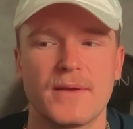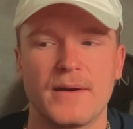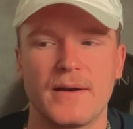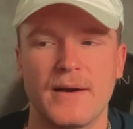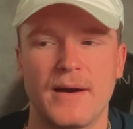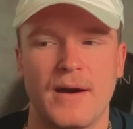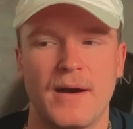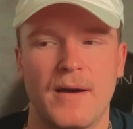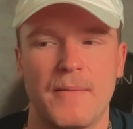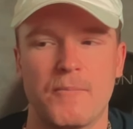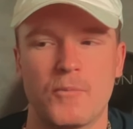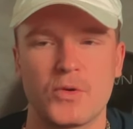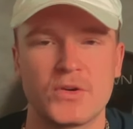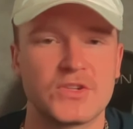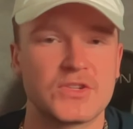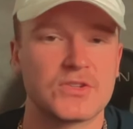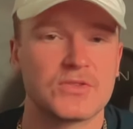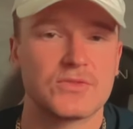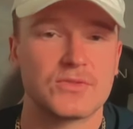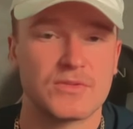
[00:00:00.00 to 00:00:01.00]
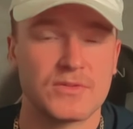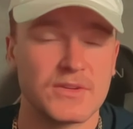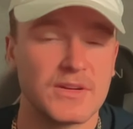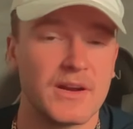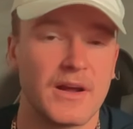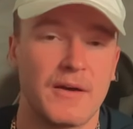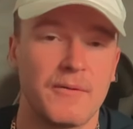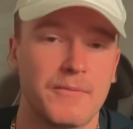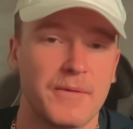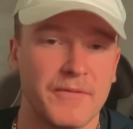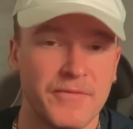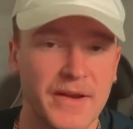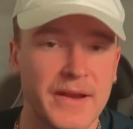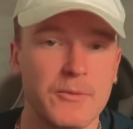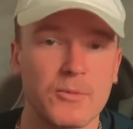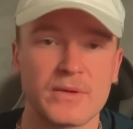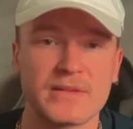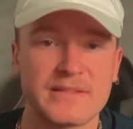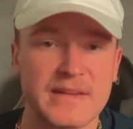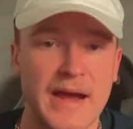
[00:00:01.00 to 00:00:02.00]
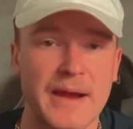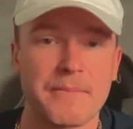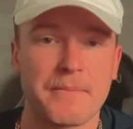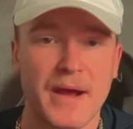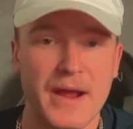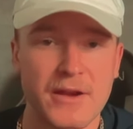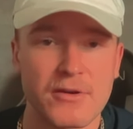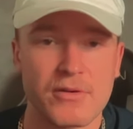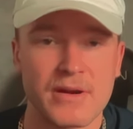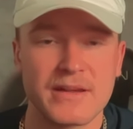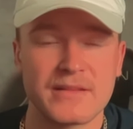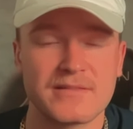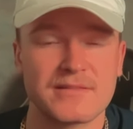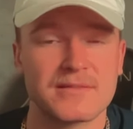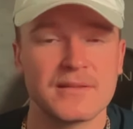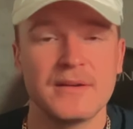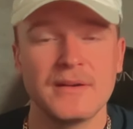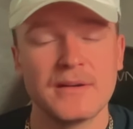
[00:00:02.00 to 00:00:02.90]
um, which, you know, if anyone's had migraines,